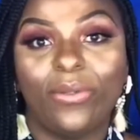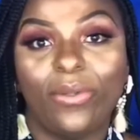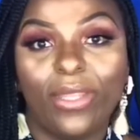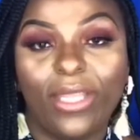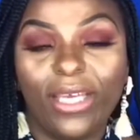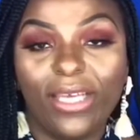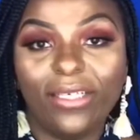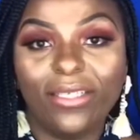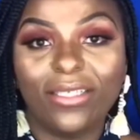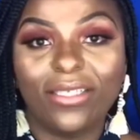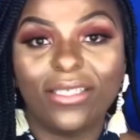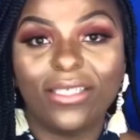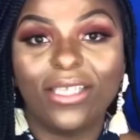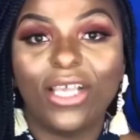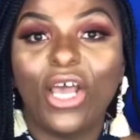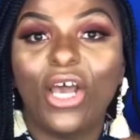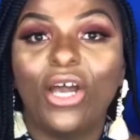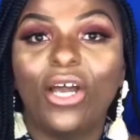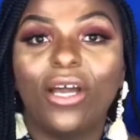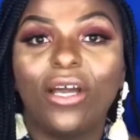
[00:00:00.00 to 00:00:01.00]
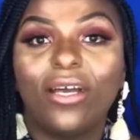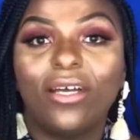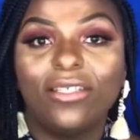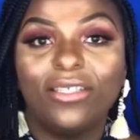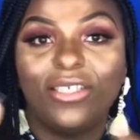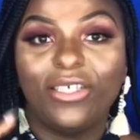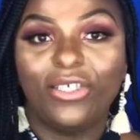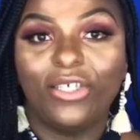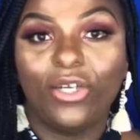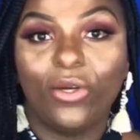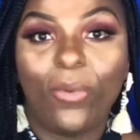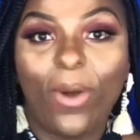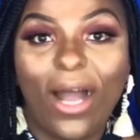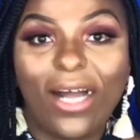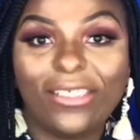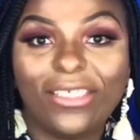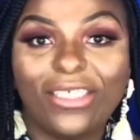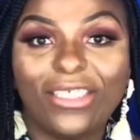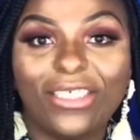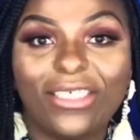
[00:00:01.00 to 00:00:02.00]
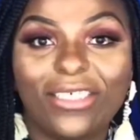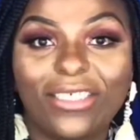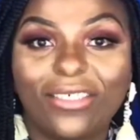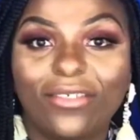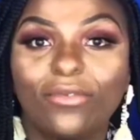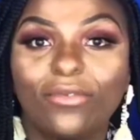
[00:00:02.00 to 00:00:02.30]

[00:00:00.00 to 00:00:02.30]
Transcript: this? Continue to watch.